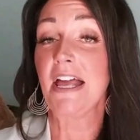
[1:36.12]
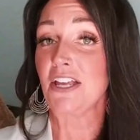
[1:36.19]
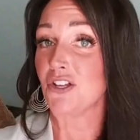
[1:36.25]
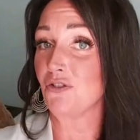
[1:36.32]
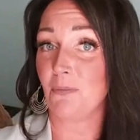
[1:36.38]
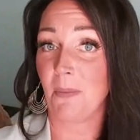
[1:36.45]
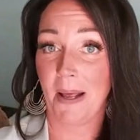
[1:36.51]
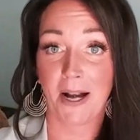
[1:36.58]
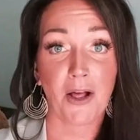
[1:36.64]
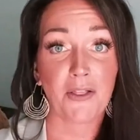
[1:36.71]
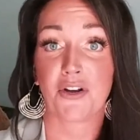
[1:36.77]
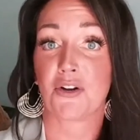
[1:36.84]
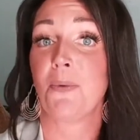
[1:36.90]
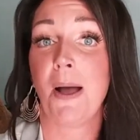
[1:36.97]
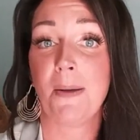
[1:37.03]
you've been on
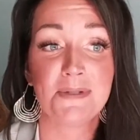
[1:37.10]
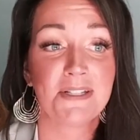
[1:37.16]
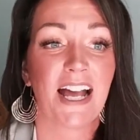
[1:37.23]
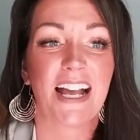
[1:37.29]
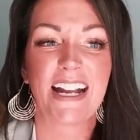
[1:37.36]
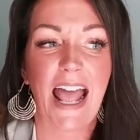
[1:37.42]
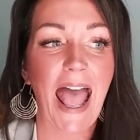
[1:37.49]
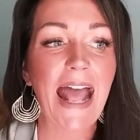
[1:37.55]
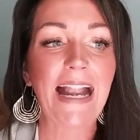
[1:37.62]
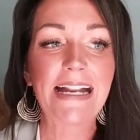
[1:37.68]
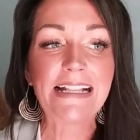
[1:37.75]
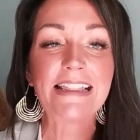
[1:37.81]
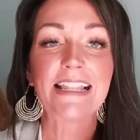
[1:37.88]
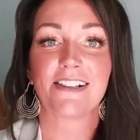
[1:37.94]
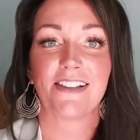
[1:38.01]
their website,
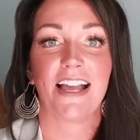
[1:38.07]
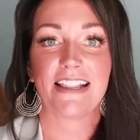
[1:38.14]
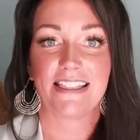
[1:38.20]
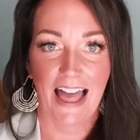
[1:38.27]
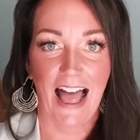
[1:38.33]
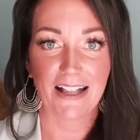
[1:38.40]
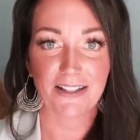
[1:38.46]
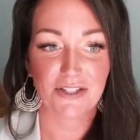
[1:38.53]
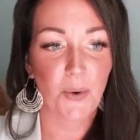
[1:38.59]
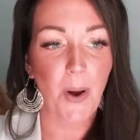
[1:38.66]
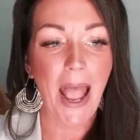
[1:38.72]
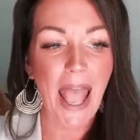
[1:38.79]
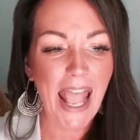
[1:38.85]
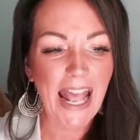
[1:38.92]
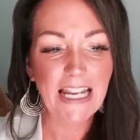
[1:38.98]
anything like that. So
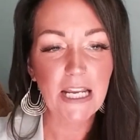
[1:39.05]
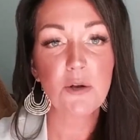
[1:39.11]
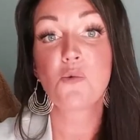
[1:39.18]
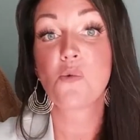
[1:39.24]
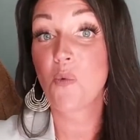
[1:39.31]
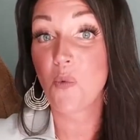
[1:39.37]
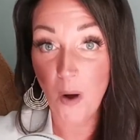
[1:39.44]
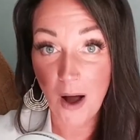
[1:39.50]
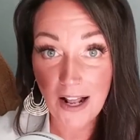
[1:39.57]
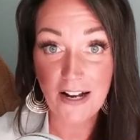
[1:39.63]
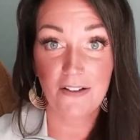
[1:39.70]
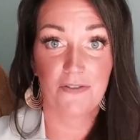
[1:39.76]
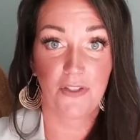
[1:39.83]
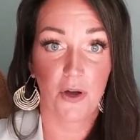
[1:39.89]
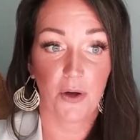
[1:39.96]
any one
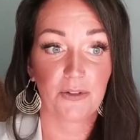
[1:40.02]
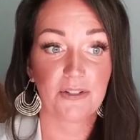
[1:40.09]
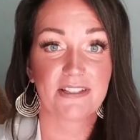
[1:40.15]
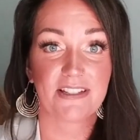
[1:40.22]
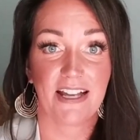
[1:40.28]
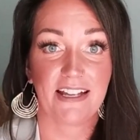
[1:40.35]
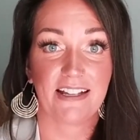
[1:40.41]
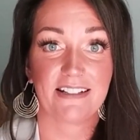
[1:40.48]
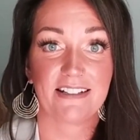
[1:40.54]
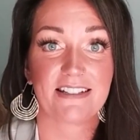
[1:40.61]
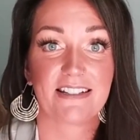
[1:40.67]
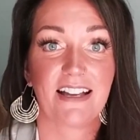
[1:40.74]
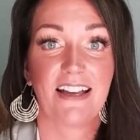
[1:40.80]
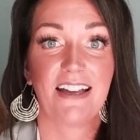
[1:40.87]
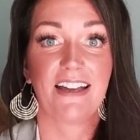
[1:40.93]
of those things
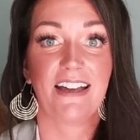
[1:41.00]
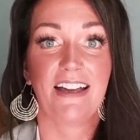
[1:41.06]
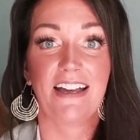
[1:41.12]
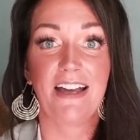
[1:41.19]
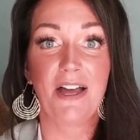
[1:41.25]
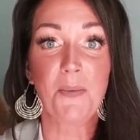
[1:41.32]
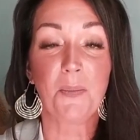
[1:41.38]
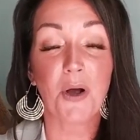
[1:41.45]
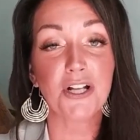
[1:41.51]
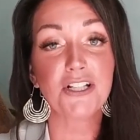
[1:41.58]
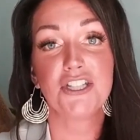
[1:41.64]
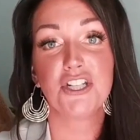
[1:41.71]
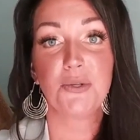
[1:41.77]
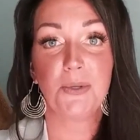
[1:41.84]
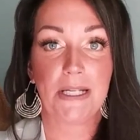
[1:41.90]
puts
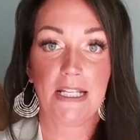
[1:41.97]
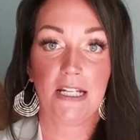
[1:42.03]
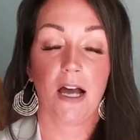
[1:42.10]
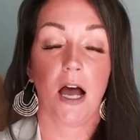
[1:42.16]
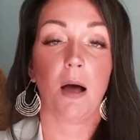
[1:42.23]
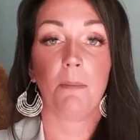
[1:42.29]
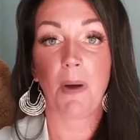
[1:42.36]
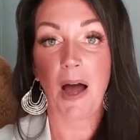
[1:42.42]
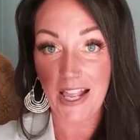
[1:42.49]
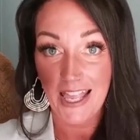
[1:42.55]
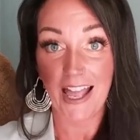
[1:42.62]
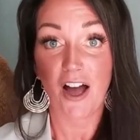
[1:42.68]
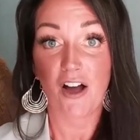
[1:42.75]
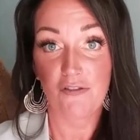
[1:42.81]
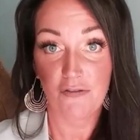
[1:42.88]
you in a bucket
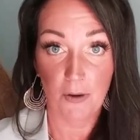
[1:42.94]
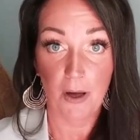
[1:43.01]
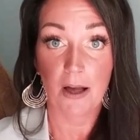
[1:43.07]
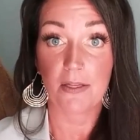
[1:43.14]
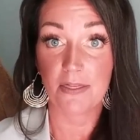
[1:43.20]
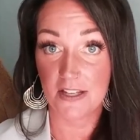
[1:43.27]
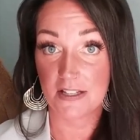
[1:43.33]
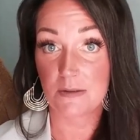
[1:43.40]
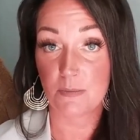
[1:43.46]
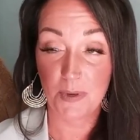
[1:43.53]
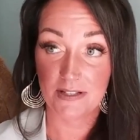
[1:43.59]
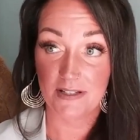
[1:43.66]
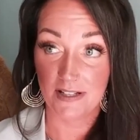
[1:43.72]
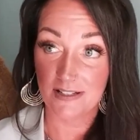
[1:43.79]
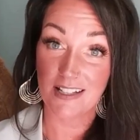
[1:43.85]
of this
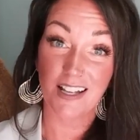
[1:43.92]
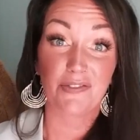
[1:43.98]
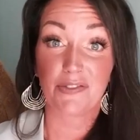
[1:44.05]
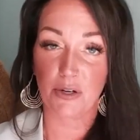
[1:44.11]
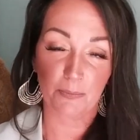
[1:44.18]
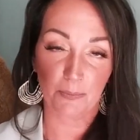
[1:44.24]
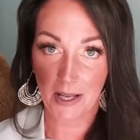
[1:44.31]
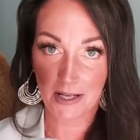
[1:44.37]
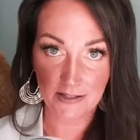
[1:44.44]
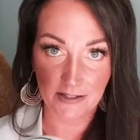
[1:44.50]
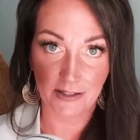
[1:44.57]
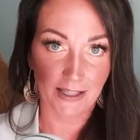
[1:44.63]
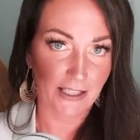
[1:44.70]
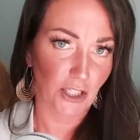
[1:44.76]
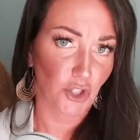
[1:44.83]
business, if they're
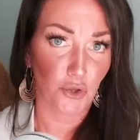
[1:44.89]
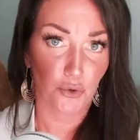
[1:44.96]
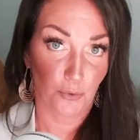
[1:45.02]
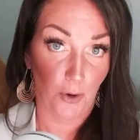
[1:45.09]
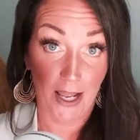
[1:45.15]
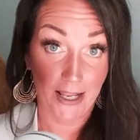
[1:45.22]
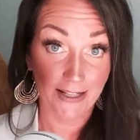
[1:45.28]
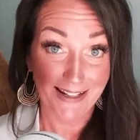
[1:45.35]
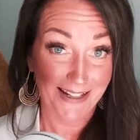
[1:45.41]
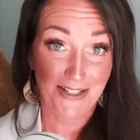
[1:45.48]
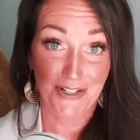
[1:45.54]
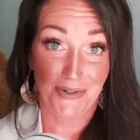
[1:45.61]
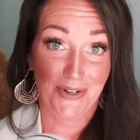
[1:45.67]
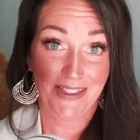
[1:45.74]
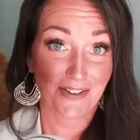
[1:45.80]
pixeling you right and
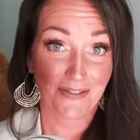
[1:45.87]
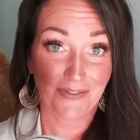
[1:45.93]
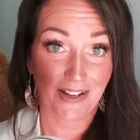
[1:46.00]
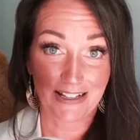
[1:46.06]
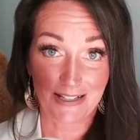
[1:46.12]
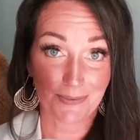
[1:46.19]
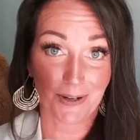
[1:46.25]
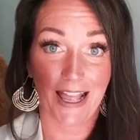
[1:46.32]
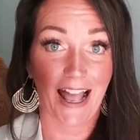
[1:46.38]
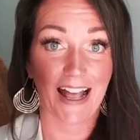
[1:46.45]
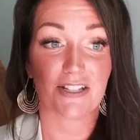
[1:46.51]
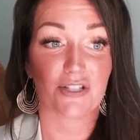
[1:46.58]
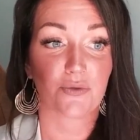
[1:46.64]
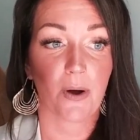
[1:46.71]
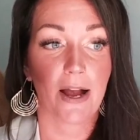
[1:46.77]
doing their Facebook
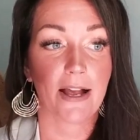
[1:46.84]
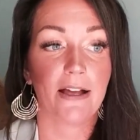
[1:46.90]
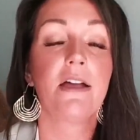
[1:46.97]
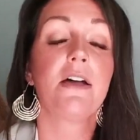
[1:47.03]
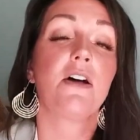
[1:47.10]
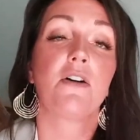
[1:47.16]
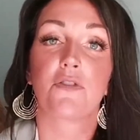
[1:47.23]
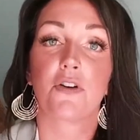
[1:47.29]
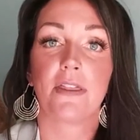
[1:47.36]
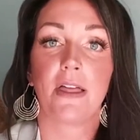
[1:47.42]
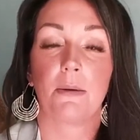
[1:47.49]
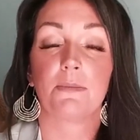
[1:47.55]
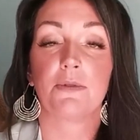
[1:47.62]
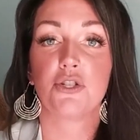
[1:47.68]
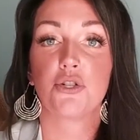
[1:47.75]
ads right, for
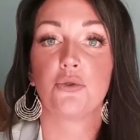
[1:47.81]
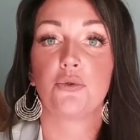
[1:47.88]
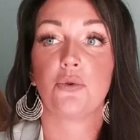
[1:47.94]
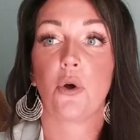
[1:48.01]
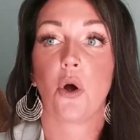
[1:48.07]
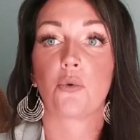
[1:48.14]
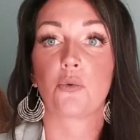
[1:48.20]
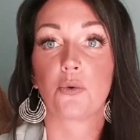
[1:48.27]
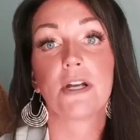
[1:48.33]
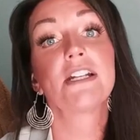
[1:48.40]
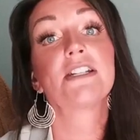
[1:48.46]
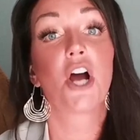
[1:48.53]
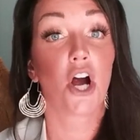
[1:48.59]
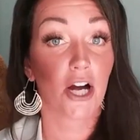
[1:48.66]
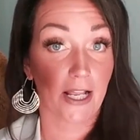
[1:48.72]
them to
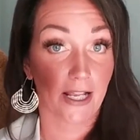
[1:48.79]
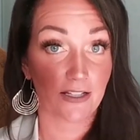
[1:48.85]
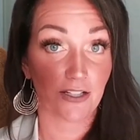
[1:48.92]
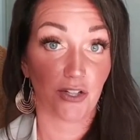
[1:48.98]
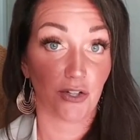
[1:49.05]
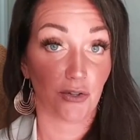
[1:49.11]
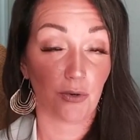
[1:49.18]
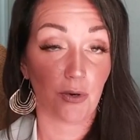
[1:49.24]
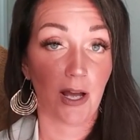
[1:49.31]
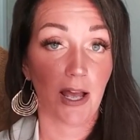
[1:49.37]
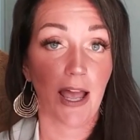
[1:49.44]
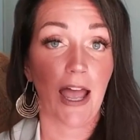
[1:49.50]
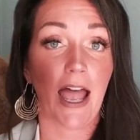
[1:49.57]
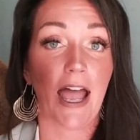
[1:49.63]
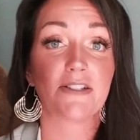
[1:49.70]
retarget you
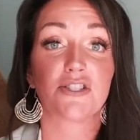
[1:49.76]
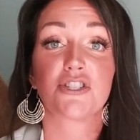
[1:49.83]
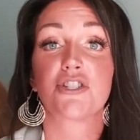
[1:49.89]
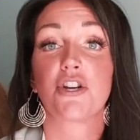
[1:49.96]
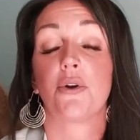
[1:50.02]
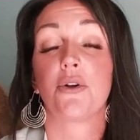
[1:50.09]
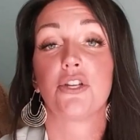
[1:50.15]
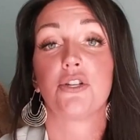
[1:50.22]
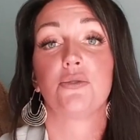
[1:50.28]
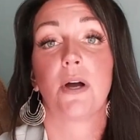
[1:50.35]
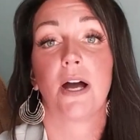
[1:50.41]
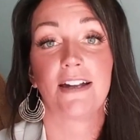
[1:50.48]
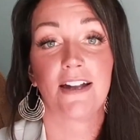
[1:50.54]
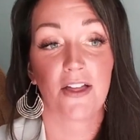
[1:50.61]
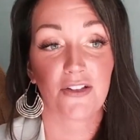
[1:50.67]
and show you
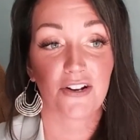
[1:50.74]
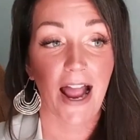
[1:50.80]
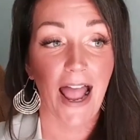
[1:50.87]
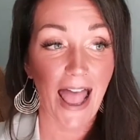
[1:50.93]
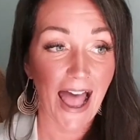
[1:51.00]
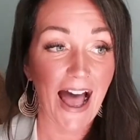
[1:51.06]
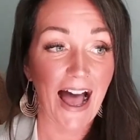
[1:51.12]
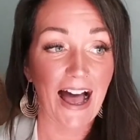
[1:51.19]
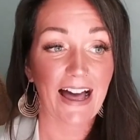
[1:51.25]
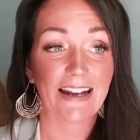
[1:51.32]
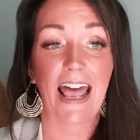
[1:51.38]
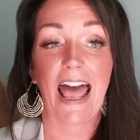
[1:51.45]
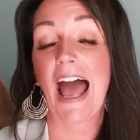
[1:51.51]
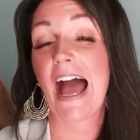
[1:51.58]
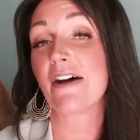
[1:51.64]
another ad
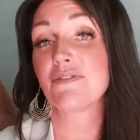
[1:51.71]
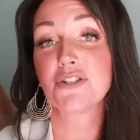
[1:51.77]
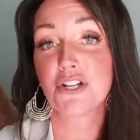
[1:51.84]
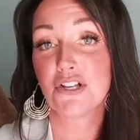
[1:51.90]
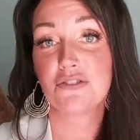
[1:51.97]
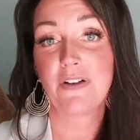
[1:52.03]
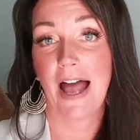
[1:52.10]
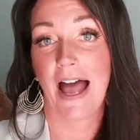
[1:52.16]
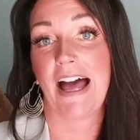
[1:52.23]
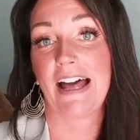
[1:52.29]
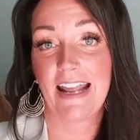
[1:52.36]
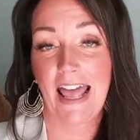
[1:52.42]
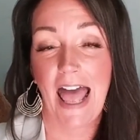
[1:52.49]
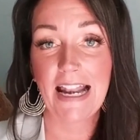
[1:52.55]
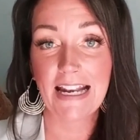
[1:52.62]
after you've had
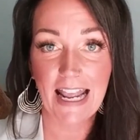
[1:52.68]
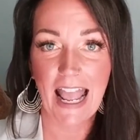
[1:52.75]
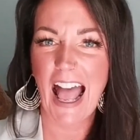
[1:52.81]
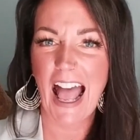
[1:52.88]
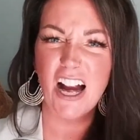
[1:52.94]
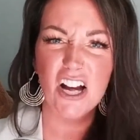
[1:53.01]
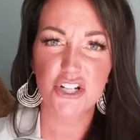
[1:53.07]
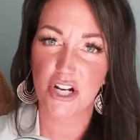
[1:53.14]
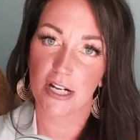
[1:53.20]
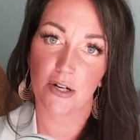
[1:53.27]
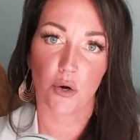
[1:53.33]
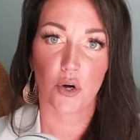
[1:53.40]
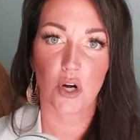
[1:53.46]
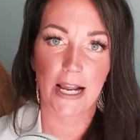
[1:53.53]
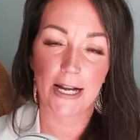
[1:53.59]
any action
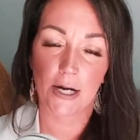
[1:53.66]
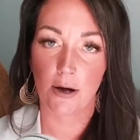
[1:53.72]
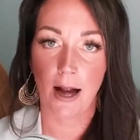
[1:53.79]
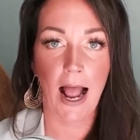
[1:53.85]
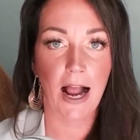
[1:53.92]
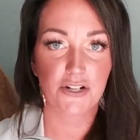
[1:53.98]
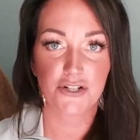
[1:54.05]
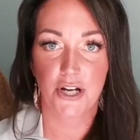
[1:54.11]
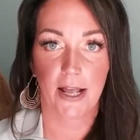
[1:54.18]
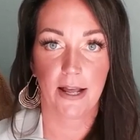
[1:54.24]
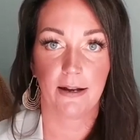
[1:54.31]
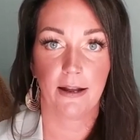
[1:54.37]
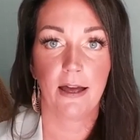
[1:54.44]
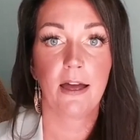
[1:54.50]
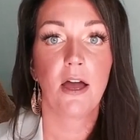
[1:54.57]
or
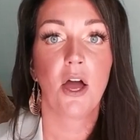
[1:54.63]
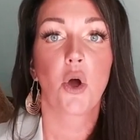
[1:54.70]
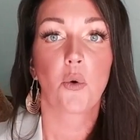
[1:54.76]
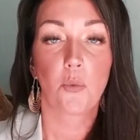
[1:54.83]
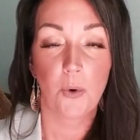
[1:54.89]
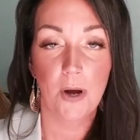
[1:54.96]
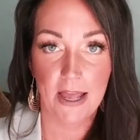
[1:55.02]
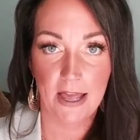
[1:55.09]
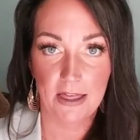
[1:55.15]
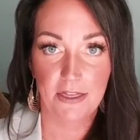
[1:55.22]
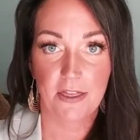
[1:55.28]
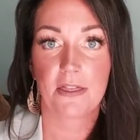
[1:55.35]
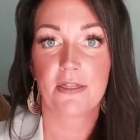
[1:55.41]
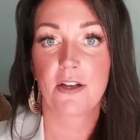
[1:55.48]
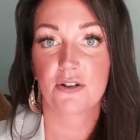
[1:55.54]
interaction with
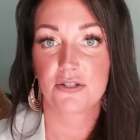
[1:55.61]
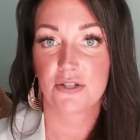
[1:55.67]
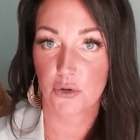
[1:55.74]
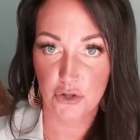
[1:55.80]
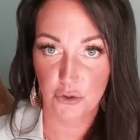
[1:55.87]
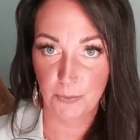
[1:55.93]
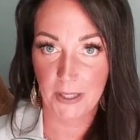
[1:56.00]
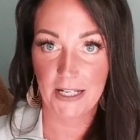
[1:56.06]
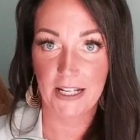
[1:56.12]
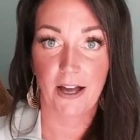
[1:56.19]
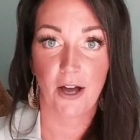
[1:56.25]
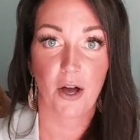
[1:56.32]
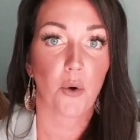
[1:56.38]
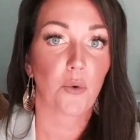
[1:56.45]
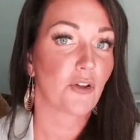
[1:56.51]
their social
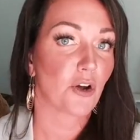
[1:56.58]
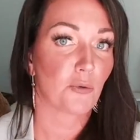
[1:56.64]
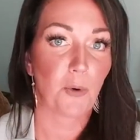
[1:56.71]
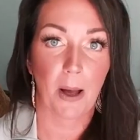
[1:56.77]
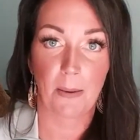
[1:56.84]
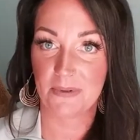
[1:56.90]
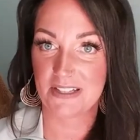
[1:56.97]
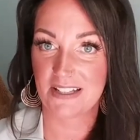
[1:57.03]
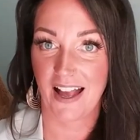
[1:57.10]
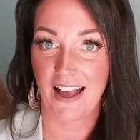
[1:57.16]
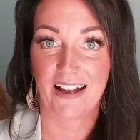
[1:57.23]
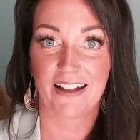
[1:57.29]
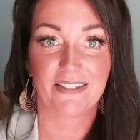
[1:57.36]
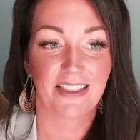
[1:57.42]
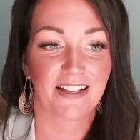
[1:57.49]
media, their
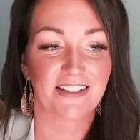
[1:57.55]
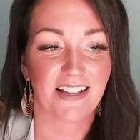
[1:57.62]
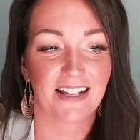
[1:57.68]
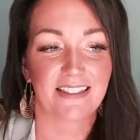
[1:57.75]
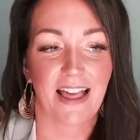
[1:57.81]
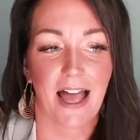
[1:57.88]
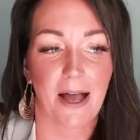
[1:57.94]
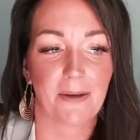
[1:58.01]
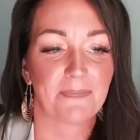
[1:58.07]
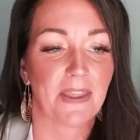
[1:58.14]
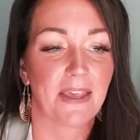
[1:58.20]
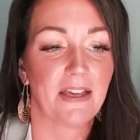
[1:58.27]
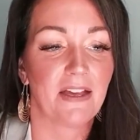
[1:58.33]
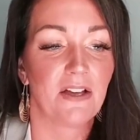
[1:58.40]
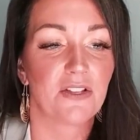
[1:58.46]
website, things like that.
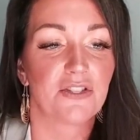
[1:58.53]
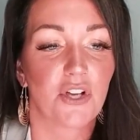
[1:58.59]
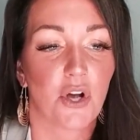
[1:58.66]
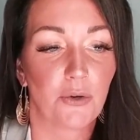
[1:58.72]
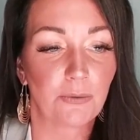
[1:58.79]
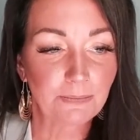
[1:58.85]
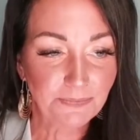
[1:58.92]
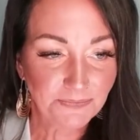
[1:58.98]
So